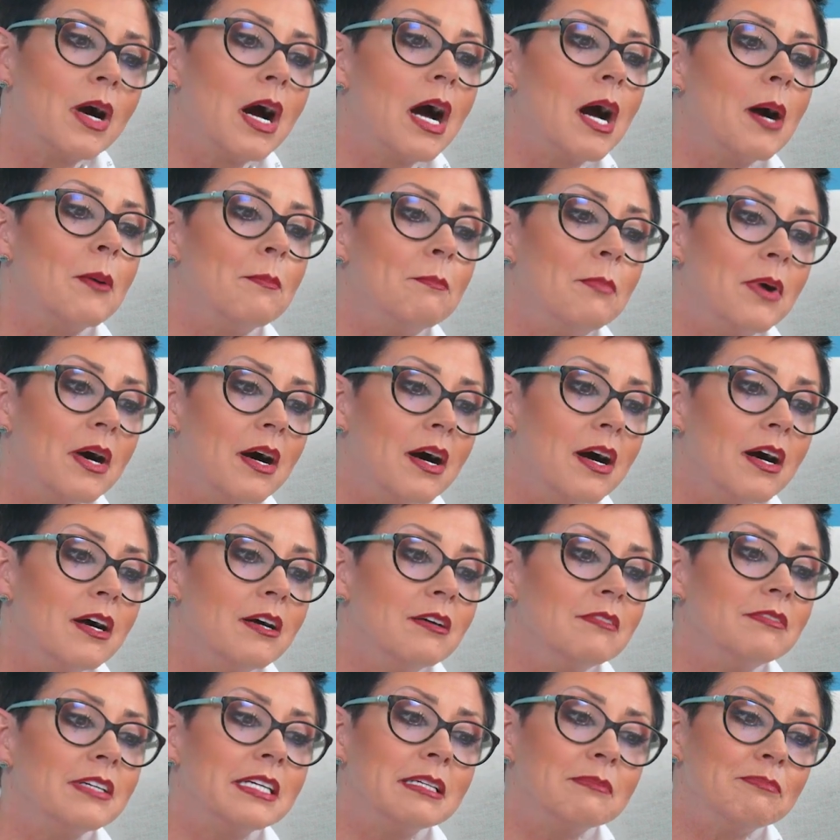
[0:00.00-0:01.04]

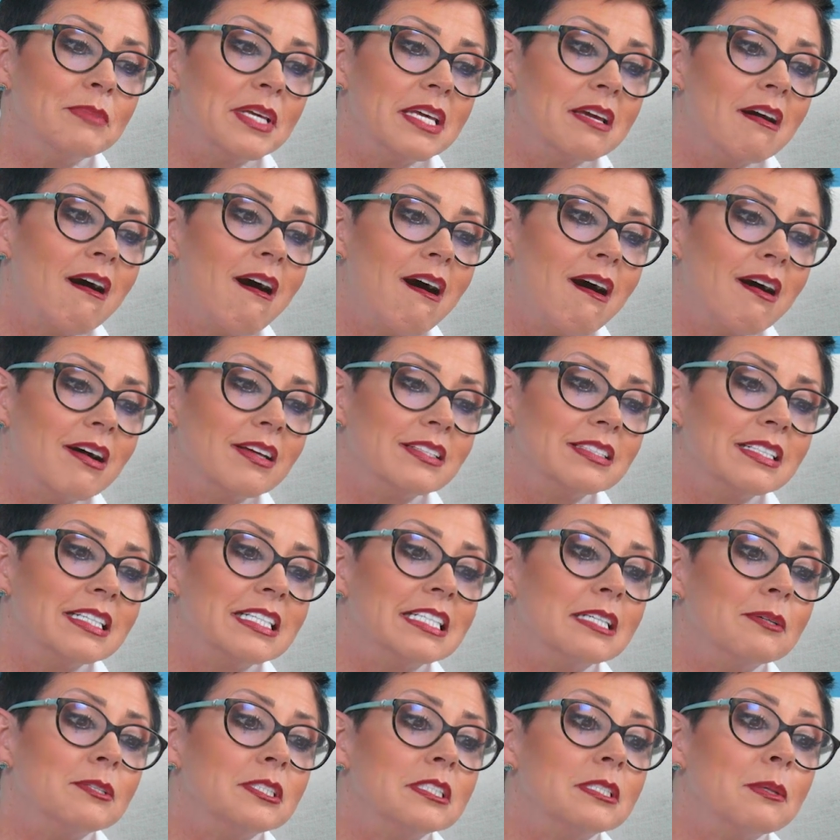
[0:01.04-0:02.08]
above, and beyond,
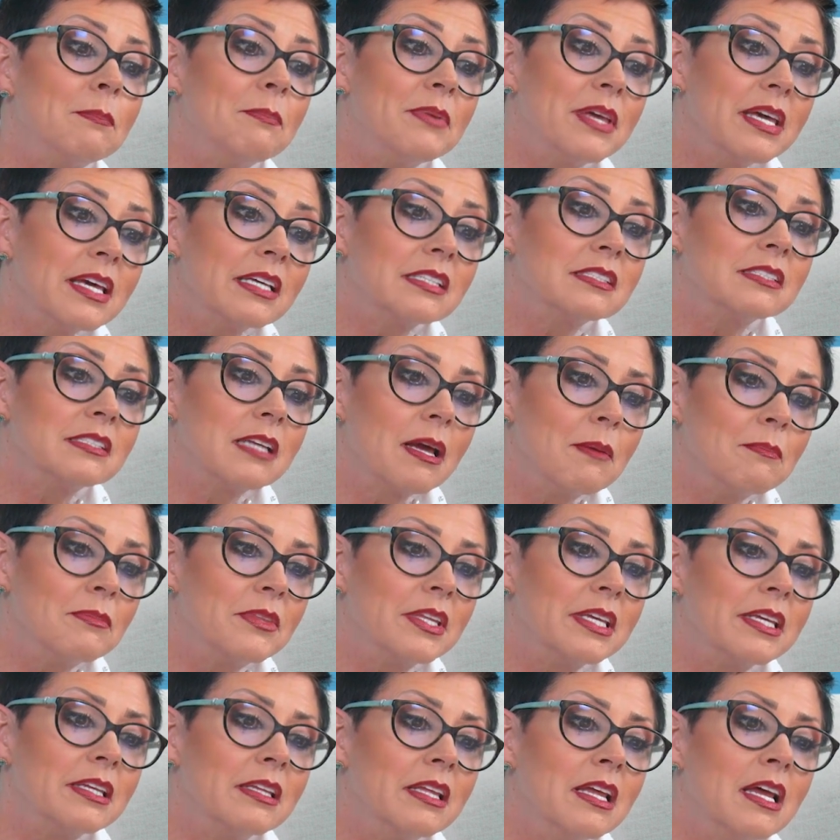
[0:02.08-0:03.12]
and it depicts
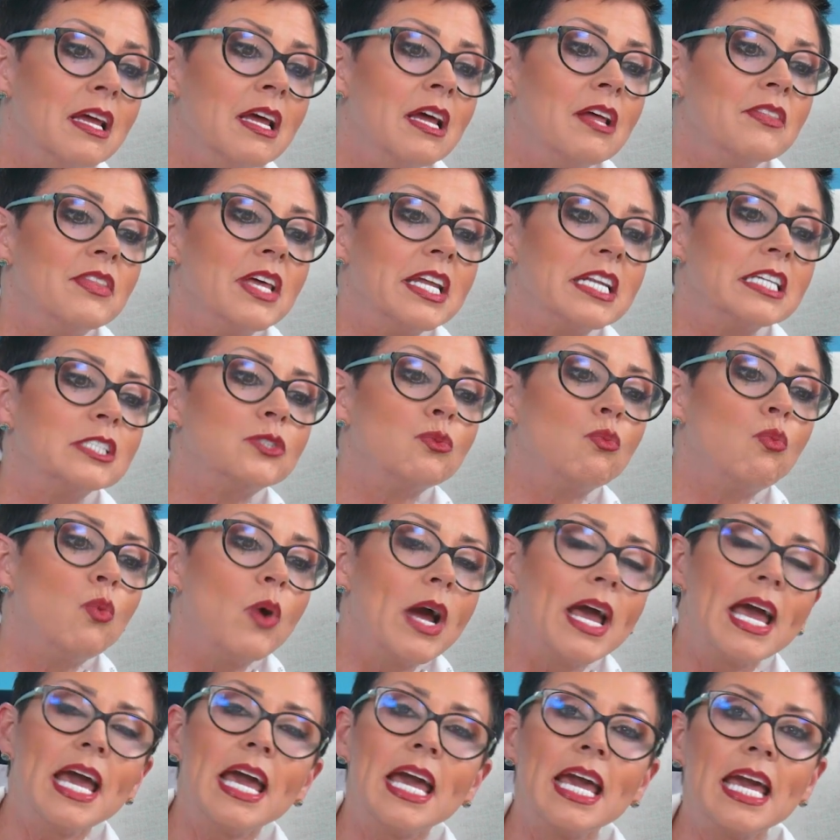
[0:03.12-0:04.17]
something that is
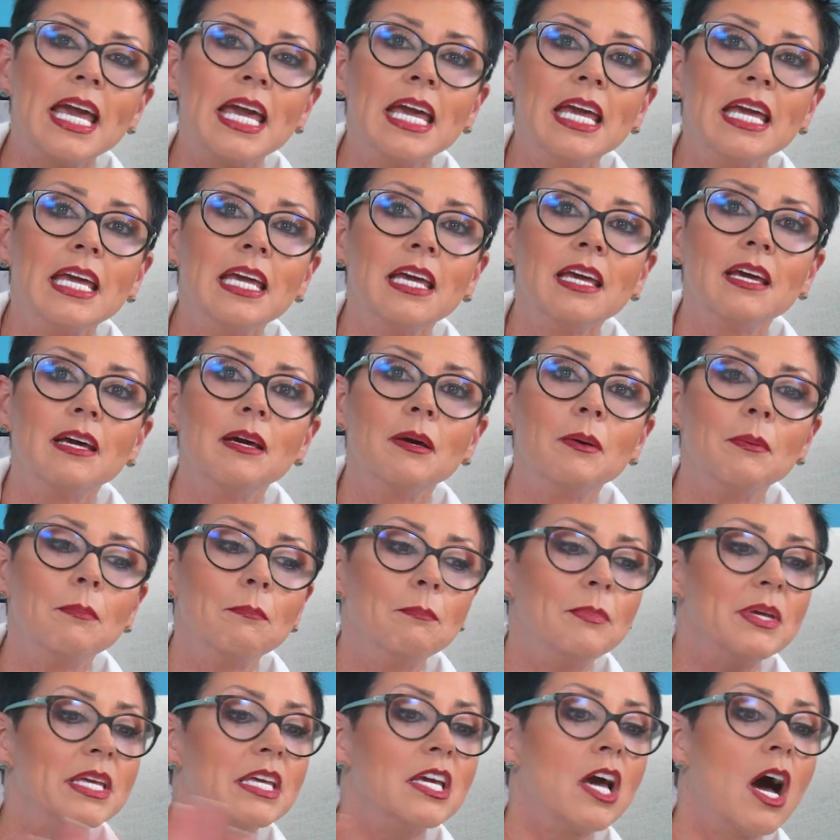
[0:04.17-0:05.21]
way
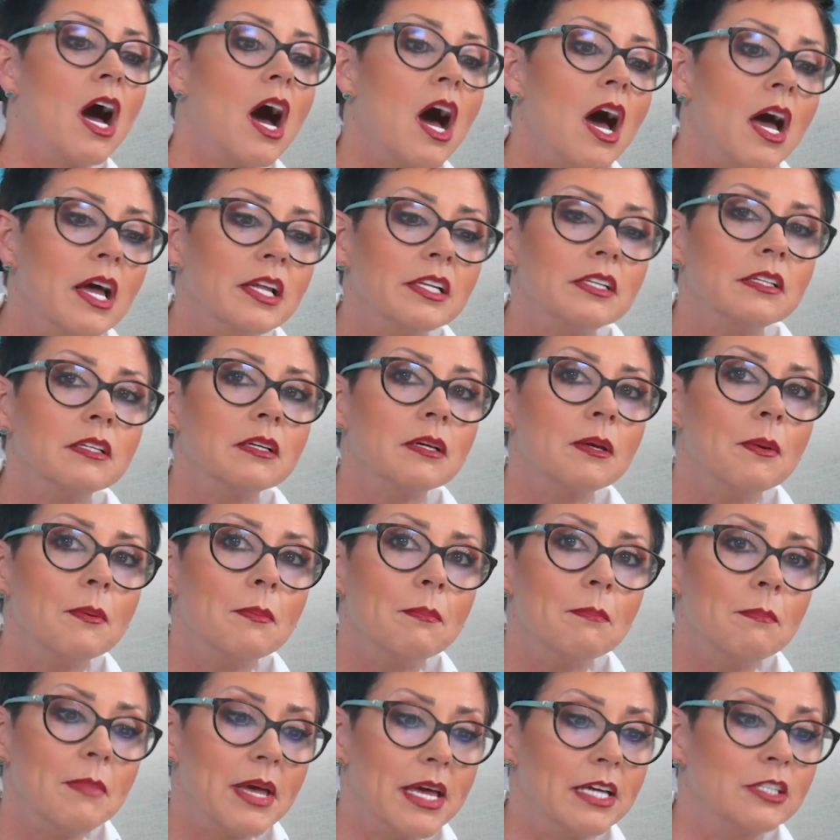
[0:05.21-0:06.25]
beyond
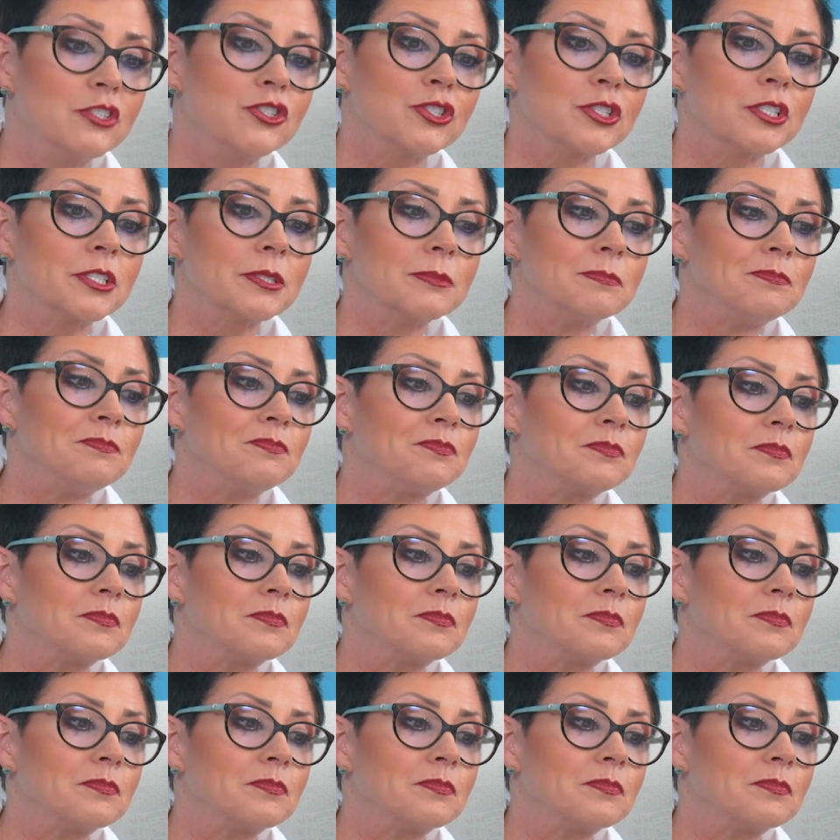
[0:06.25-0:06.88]
measure.